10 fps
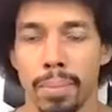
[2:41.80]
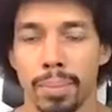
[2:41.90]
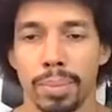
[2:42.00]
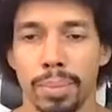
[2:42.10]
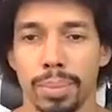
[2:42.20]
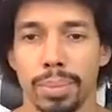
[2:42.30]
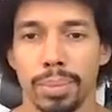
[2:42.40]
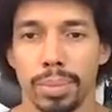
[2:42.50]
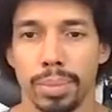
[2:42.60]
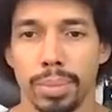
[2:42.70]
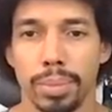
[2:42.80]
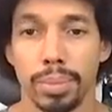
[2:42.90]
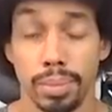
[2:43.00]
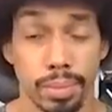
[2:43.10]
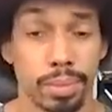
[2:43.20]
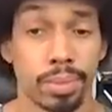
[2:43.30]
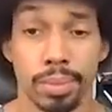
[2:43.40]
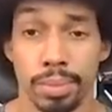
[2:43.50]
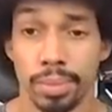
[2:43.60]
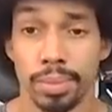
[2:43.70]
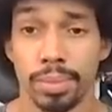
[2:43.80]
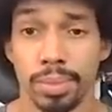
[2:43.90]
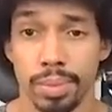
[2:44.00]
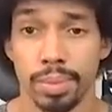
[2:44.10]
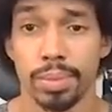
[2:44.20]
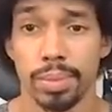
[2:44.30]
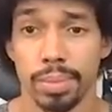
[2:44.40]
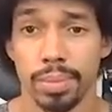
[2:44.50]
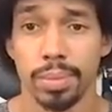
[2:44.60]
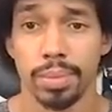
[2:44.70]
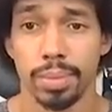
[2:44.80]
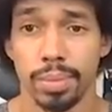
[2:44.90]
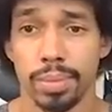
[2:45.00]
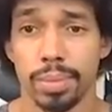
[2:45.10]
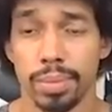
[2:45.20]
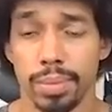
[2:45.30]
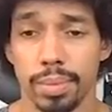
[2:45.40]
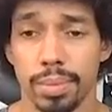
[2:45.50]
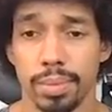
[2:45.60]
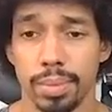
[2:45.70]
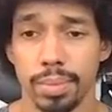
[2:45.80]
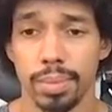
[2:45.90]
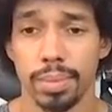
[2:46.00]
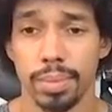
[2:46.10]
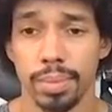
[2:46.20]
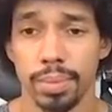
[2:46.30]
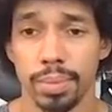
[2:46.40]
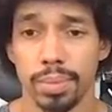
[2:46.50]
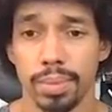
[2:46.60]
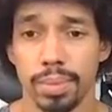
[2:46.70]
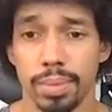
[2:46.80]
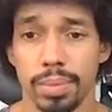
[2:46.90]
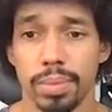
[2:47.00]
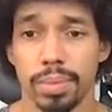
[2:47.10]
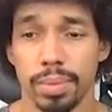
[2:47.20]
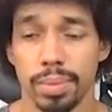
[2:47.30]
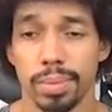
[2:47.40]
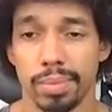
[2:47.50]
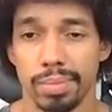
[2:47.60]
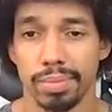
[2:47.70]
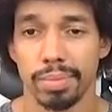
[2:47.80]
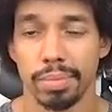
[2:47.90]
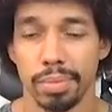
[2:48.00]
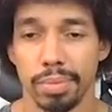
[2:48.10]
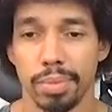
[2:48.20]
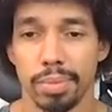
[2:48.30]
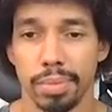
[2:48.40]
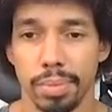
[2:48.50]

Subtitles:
No words are spoken by the person on screen.